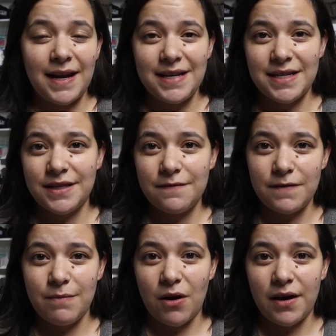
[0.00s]
that I did at the
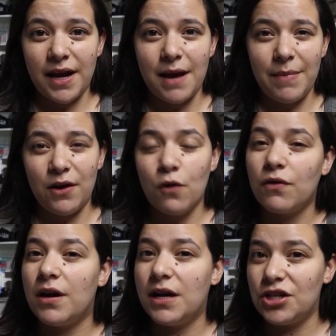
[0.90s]
flea market, I made
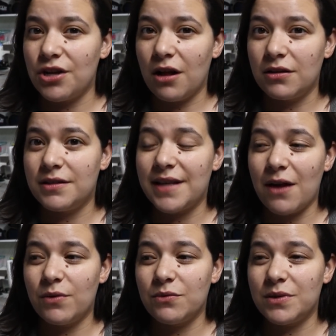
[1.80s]
over a $100.
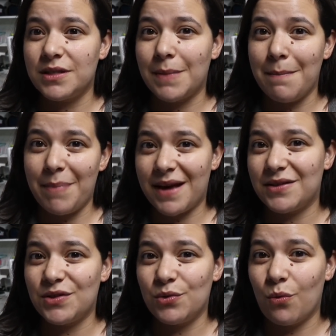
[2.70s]
That one was my
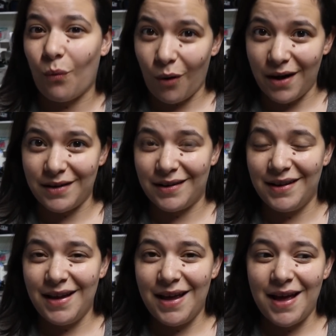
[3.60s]
best one.
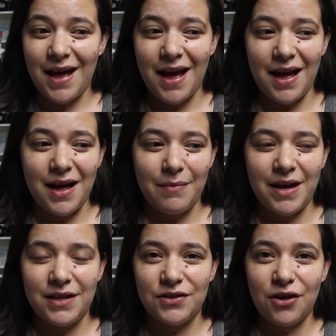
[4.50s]
Um,
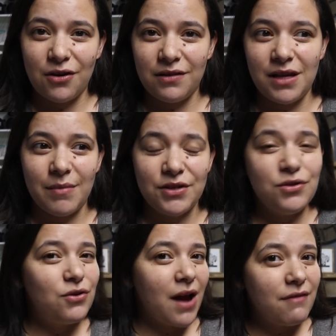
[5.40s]
and currently my
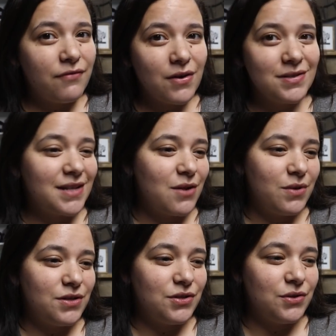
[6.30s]
two craft fairs that I
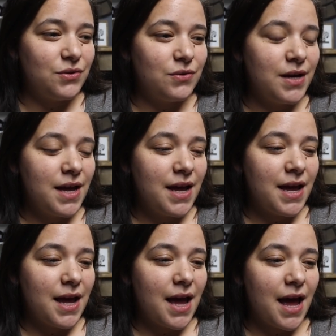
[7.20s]
went to
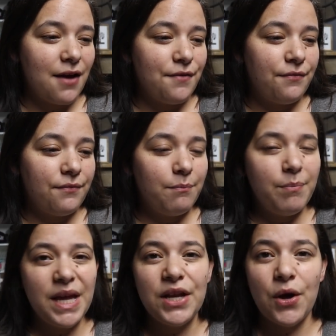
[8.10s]
have
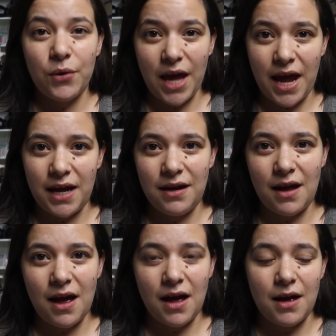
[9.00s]
been okay.
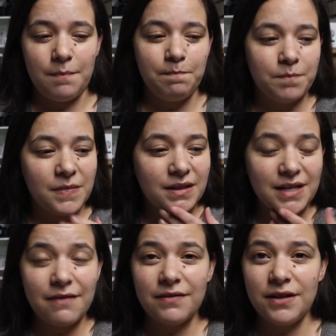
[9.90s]
Um,
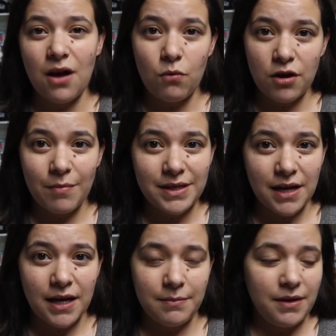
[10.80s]
definitely not worth my
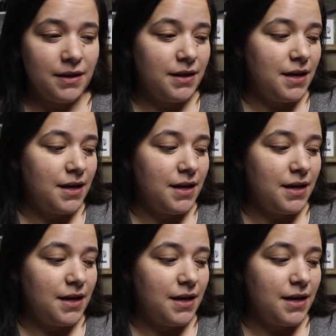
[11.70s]
time.